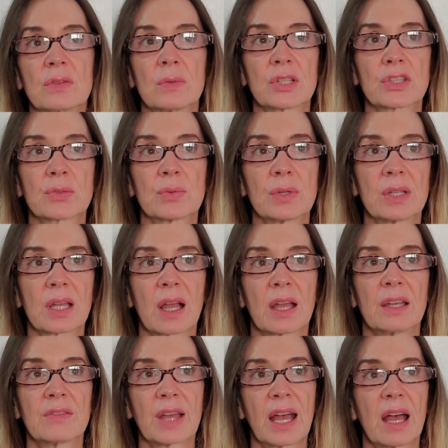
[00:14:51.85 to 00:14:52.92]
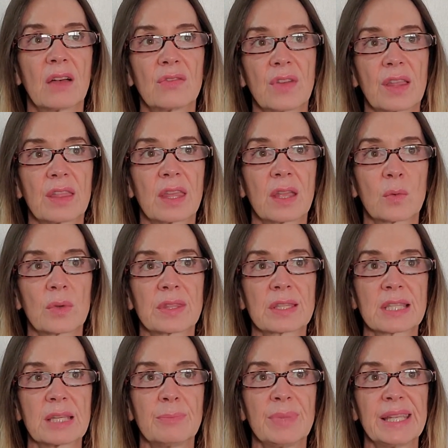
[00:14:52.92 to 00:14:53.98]
which we kind of have, I think, with
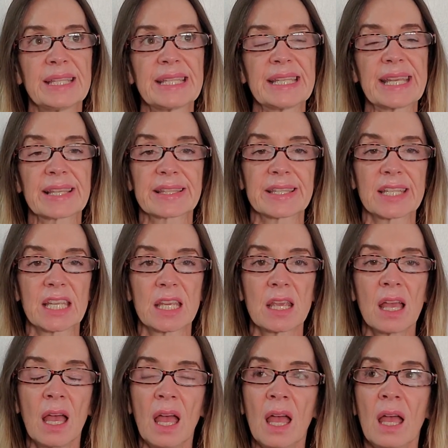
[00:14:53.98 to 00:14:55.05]
C P T S D,